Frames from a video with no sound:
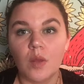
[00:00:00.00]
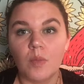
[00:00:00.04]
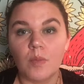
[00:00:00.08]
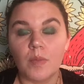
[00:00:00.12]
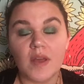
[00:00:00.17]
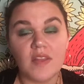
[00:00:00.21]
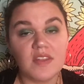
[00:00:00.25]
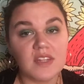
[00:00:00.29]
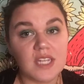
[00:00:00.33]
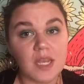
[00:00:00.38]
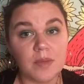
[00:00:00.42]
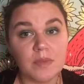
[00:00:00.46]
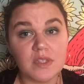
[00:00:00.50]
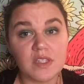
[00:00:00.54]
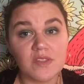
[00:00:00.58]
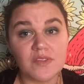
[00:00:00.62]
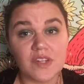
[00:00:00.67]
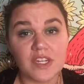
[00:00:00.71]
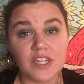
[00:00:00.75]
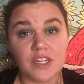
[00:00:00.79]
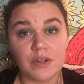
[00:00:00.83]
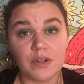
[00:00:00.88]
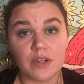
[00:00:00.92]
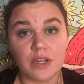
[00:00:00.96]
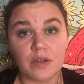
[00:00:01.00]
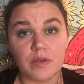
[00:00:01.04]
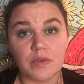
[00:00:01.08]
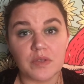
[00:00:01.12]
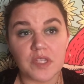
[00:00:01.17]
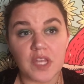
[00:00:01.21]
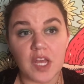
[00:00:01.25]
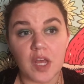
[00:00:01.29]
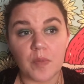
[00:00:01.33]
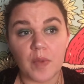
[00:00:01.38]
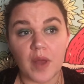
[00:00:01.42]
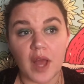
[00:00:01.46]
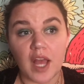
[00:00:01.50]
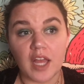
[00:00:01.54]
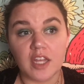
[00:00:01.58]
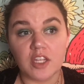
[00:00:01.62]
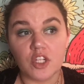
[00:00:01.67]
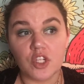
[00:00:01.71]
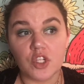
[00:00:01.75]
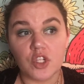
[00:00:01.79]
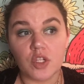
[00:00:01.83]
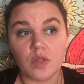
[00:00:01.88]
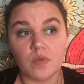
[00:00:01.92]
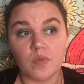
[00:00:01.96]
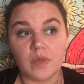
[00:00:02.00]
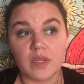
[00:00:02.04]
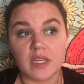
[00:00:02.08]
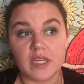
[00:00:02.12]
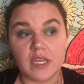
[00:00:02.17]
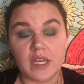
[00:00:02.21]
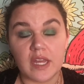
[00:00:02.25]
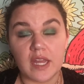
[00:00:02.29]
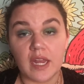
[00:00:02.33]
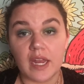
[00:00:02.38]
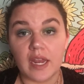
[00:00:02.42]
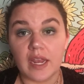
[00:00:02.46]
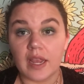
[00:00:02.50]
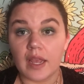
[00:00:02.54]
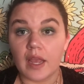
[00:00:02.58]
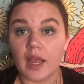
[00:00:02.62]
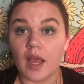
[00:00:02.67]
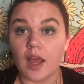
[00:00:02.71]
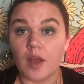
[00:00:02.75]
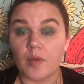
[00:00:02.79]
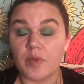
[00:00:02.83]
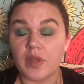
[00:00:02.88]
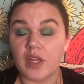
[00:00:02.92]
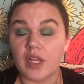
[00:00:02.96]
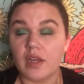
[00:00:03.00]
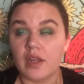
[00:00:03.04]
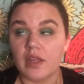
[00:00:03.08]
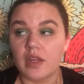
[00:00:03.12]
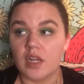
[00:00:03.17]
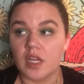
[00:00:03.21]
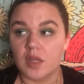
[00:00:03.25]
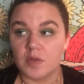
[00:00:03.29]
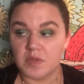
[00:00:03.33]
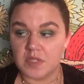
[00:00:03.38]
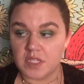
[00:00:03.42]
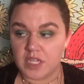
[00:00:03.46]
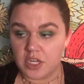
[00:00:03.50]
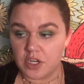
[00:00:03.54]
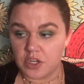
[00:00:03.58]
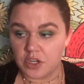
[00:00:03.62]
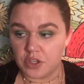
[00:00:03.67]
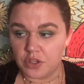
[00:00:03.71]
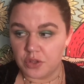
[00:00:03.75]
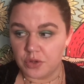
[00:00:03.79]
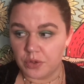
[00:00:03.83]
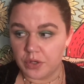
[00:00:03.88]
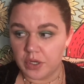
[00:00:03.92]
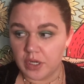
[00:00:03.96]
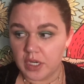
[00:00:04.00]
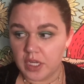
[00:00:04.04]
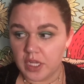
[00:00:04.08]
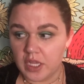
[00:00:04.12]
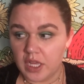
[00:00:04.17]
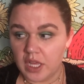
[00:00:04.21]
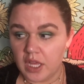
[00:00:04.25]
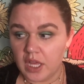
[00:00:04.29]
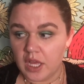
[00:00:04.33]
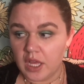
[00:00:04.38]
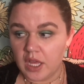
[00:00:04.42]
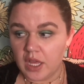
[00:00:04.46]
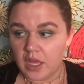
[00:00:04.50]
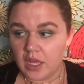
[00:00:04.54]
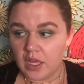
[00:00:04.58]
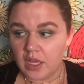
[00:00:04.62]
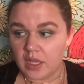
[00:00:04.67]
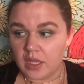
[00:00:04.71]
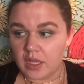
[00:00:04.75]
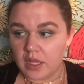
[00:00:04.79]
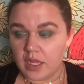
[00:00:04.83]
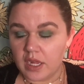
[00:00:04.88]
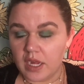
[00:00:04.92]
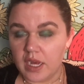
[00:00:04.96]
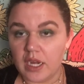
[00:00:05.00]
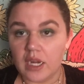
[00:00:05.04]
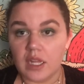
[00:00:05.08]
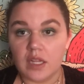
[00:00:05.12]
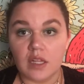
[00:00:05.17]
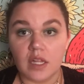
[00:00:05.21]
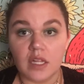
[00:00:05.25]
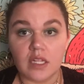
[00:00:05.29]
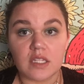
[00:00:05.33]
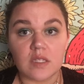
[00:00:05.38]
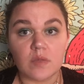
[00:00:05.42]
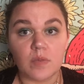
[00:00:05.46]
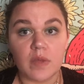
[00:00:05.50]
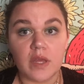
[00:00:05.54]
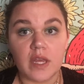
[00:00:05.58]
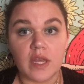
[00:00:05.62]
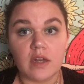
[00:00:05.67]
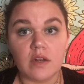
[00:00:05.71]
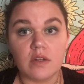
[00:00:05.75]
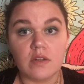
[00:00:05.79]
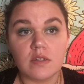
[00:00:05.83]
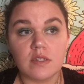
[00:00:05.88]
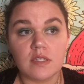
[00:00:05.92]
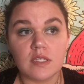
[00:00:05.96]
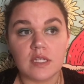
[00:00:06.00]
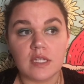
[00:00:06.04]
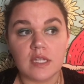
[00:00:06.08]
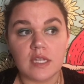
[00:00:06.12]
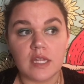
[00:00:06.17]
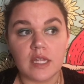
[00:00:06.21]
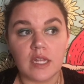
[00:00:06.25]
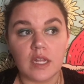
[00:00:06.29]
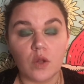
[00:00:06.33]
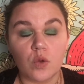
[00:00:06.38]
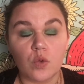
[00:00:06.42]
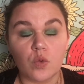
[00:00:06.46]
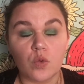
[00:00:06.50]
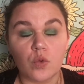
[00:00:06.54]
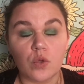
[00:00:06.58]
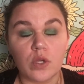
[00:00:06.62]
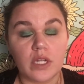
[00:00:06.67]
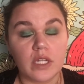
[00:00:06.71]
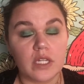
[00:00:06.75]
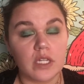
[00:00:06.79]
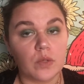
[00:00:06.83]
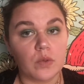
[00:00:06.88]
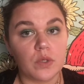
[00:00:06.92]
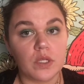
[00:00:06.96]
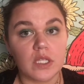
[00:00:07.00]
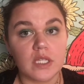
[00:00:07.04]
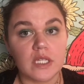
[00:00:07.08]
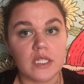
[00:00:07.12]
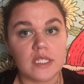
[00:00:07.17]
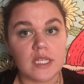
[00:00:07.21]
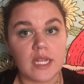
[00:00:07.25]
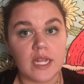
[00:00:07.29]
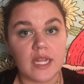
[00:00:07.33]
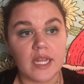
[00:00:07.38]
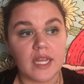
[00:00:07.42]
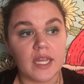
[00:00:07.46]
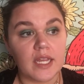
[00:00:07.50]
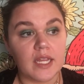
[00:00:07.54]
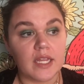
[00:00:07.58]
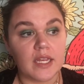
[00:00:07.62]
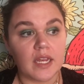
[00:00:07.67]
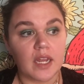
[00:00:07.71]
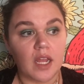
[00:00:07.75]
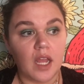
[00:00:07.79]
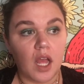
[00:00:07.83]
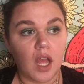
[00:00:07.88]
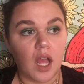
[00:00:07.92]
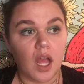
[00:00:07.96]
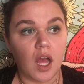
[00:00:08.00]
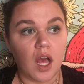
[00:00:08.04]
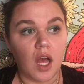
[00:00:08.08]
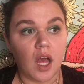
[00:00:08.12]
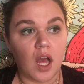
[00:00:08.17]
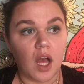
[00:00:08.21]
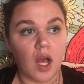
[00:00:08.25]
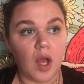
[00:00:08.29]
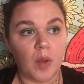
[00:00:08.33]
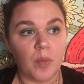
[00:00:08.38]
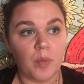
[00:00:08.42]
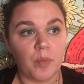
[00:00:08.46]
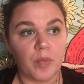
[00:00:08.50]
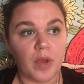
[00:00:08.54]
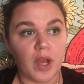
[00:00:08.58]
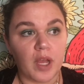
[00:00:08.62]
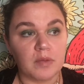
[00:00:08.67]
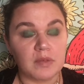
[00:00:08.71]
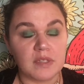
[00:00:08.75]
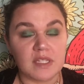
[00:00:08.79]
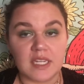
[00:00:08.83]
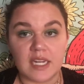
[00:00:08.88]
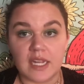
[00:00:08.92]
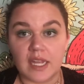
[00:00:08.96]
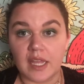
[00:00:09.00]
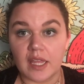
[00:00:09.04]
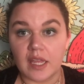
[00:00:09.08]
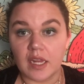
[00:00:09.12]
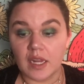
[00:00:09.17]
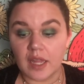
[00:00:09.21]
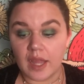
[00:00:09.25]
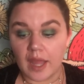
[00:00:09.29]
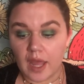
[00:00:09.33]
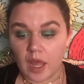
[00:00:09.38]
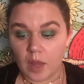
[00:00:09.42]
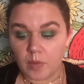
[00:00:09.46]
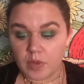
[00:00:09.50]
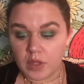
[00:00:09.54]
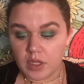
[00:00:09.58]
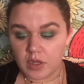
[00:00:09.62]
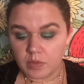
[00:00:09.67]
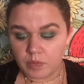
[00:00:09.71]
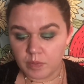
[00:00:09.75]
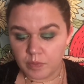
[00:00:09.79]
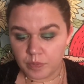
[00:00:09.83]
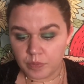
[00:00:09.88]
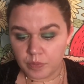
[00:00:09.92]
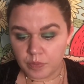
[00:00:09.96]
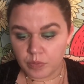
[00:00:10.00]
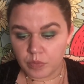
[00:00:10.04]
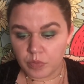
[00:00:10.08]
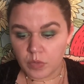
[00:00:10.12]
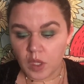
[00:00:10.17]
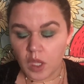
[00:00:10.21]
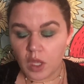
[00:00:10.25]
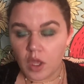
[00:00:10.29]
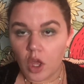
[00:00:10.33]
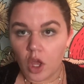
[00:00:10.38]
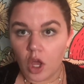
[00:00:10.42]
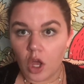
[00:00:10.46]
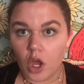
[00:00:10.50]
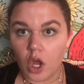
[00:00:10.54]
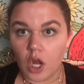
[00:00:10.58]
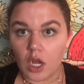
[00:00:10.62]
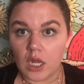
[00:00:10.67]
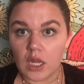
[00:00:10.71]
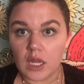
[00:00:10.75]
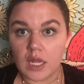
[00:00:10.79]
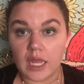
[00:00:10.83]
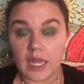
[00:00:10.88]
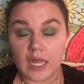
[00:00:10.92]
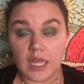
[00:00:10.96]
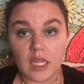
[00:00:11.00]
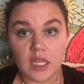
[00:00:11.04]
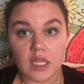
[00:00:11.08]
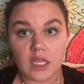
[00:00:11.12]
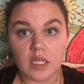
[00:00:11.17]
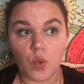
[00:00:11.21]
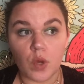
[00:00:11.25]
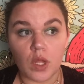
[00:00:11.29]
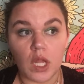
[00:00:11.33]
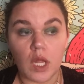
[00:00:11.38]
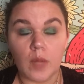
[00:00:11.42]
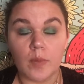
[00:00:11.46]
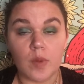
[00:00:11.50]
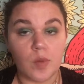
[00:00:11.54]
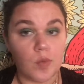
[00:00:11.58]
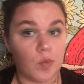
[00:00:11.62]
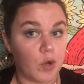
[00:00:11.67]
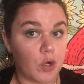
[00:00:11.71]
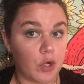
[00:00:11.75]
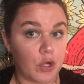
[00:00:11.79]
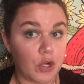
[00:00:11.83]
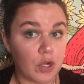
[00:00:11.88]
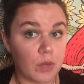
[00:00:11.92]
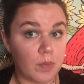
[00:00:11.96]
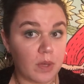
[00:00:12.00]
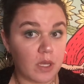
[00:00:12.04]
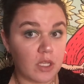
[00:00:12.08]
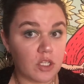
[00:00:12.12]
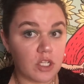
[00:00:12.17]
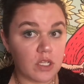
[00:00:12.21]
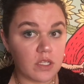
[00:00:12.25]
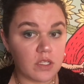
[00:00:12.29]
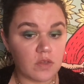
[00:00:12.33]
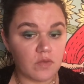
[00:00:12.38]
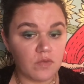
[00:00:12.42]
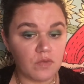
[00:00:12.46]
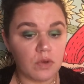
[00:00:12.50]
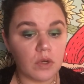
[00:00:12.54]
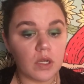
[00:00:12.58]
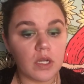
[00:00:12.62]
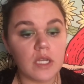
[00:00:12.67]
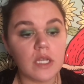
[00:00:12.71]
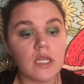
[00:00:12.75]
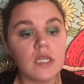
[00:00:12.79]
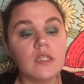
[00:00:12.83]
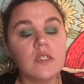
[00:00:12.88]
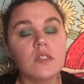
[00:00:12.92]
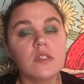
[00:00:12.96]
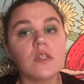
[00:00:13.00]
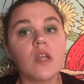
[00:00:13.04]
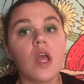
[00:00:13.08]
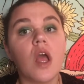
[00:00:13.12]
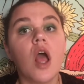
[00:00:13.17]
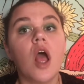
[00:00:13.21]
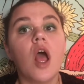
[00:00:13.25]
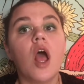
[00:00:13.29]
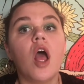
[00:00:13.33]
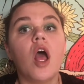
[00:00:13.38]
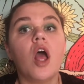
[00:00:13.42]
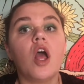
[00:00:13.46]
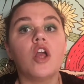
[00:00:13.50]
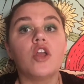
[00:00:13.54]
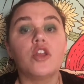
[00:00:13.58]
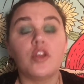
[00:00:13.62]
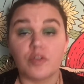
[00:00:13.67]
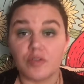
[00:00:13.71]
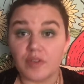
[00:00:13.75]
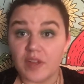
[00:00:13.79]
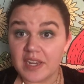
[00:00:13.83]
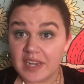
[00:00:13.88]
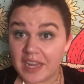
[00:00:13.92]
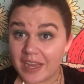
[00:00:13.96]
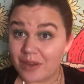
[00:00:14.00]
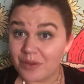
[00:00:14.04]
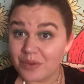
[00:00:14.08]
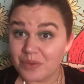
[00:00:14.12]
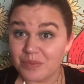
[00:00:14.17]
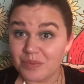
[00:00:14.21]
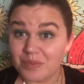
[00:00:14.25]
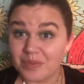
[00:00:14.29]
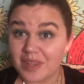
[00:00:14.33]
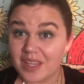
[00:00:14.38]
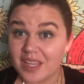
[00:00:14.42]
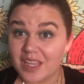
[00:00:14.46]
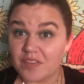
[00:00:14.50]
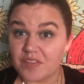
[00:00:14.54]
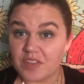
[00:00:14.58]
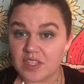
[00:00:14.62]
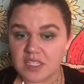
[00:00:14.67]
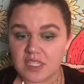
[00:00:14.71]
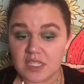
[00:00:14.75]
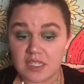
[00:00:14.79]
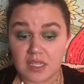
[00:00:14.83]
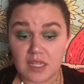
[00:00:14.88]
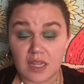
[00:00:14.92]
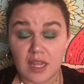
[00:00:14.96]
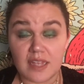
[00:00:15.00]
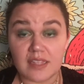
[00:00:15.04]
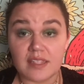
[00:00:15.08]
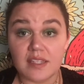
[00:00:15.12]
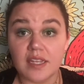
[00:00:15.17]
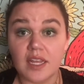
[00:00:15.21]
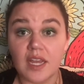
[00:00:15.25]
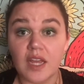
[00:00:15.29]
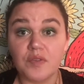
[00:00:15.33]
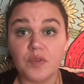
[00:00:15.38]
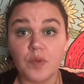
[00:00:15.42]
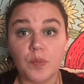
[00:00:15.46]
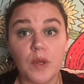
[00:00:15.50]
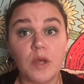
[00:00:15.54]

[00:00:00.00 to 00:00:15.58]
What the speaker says: By the time this video goes up, I should be in a cabin in upstate New York, eating lots of bagels and getting really tan. I'm staying in a cabin on a lake. Will I be murdered by Jason Voorhees? You'll find out if this is the last thing I ever